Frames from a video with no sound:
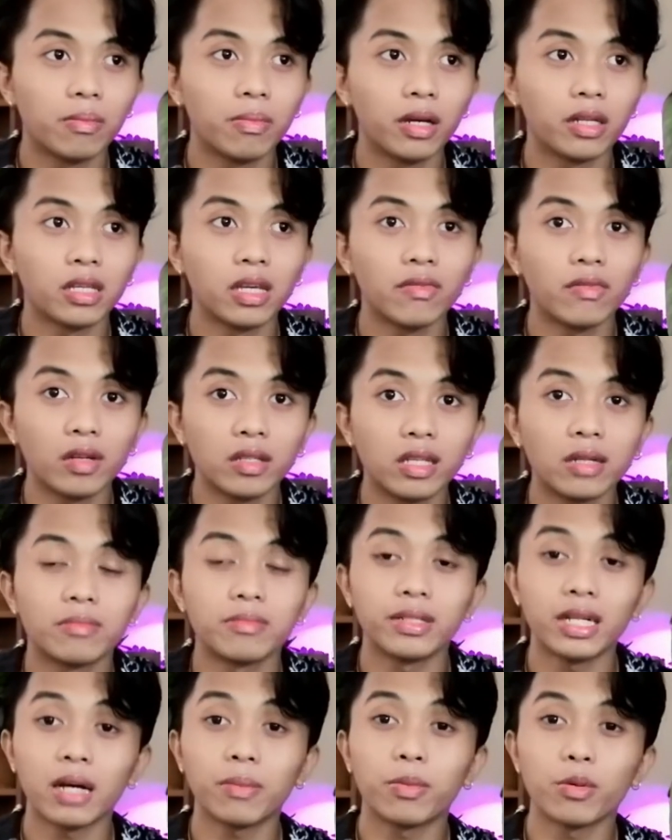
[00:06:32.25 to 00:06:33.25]
by giving them
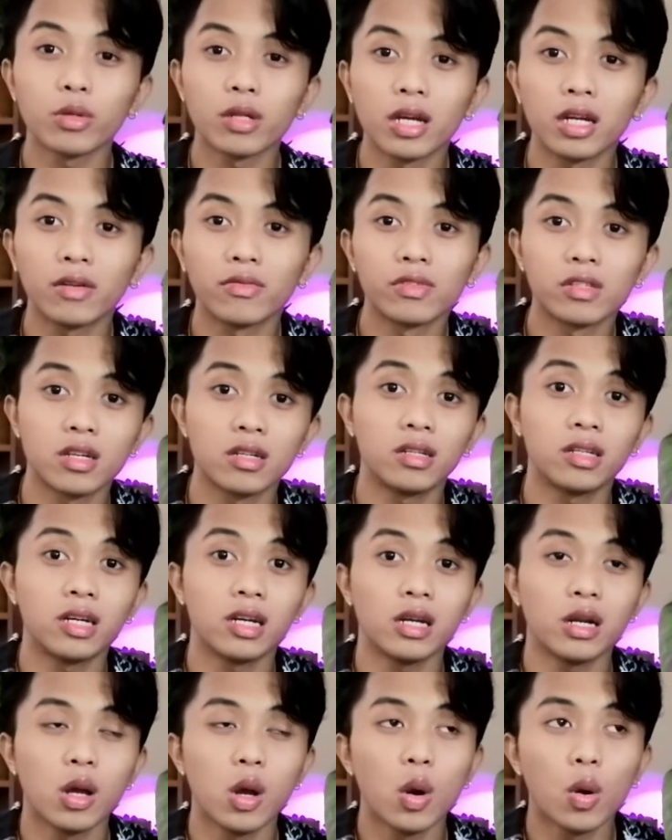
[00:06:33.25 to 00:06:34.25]
dappled kind of
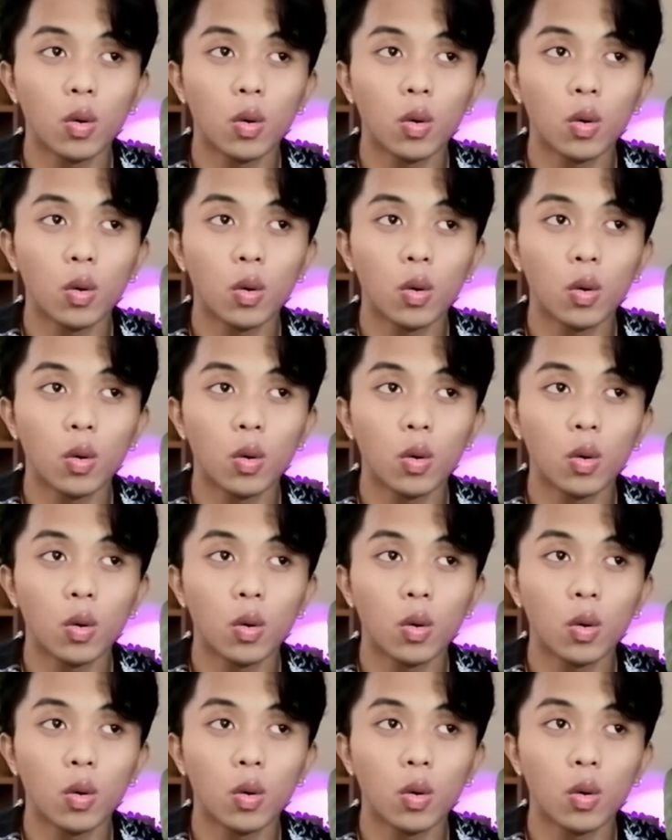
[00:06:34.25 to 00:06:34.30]
sunlight,